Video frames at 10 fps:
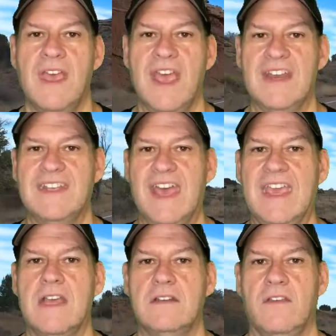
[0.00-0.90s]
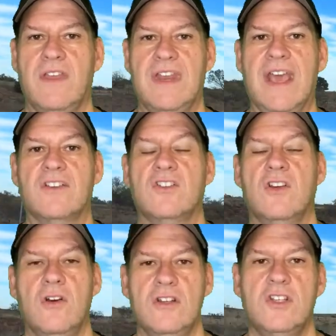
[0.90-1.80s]
and take it to the next
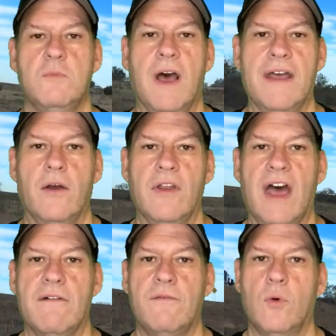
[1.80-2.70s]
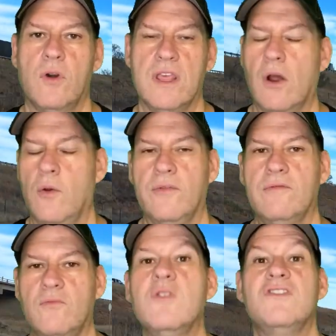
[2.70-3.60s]
good spot on I-40 on
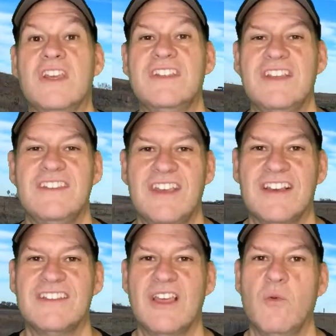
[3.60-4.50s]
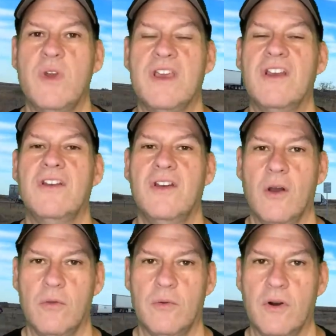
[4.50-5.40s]
Route 66 that we could
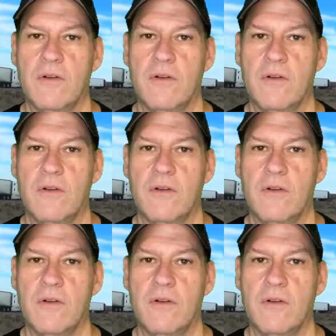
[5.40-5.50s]
go through.